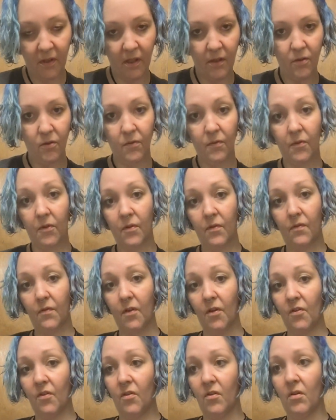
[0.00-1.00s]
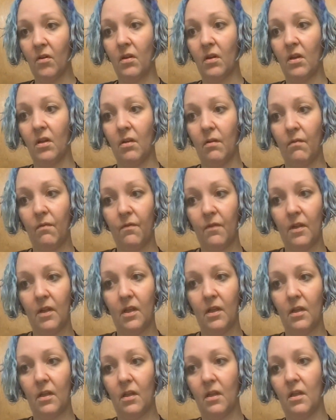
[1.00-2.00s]
that over the filter if
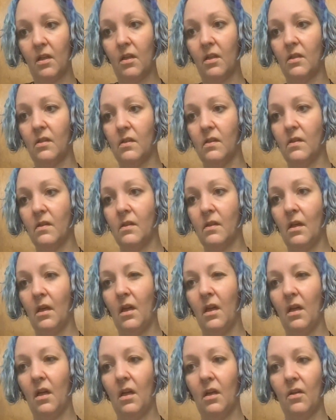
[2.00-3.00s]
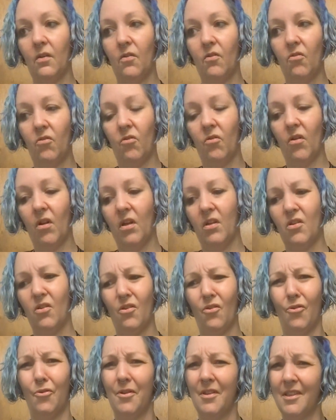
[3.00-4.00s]
it is needing to, like, you're
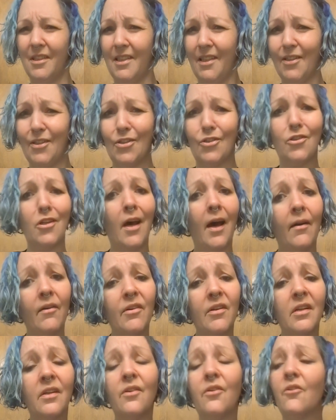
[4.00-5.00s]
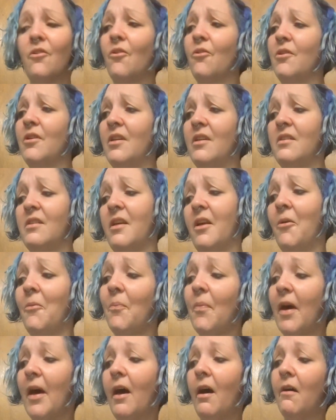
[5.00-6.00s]
going to take a shower, you're going to take a
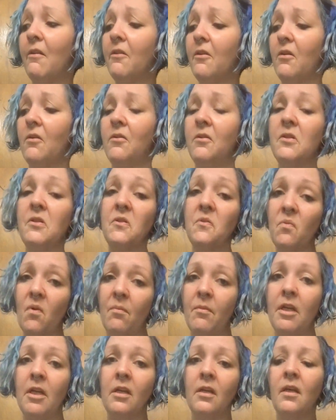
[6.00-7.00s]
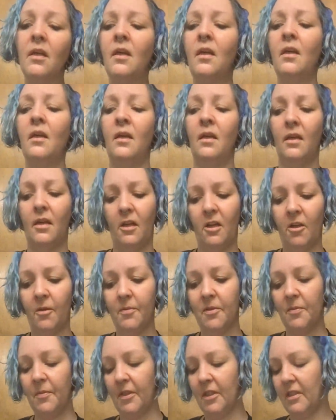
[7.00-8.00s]
bath, you're going swimming. It
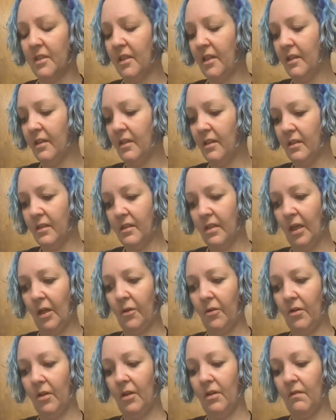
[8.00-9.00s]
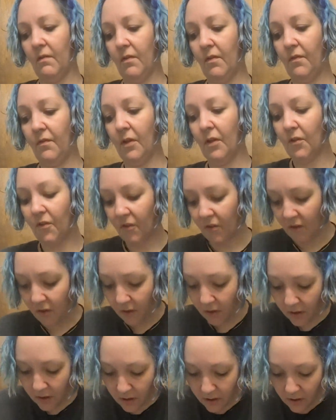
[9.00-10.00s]
helps maintain the integrity of the filter.